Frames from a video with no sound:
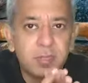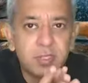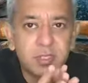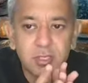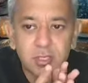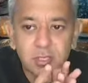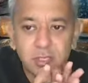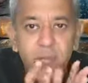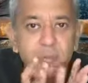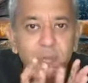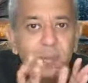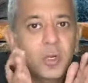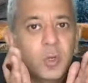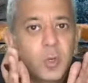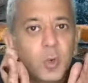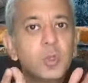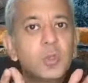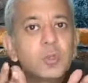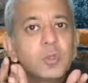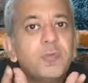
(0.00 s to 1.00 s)
system that
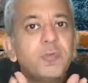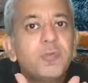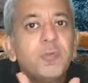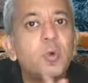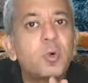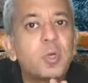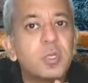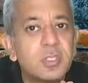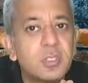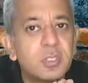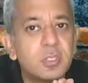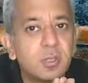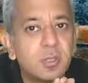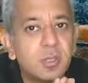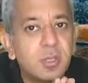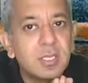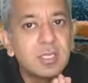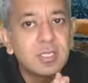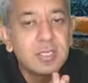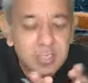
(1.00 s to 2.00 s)
also focuses on
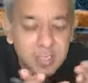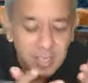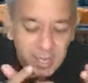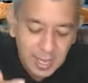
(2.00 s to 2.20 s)
this.